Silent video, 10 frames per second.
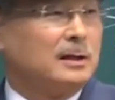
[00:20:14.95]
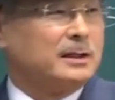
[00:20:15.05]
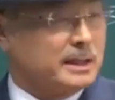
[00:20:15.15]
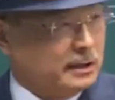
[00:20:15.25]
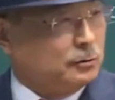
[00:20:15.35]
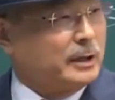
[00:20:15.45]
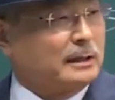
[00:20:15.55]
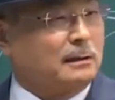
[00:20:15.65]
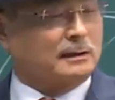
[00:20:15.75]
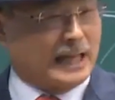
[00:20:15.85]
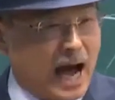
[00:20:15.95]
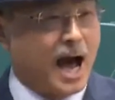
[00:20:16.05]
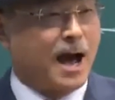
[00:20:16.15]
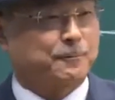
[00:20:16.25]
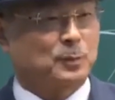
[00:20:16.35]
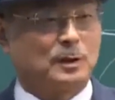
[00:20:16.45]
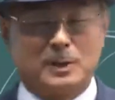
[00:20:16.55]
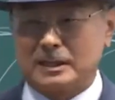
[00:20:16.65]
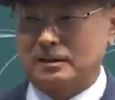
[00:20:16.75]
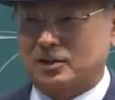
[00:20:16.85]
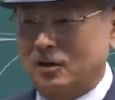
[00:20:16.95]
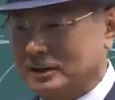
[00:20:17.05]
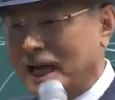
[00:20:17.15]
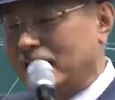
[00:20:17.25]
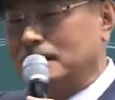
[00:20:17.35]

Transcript: At Atomy, we always say, "See you at the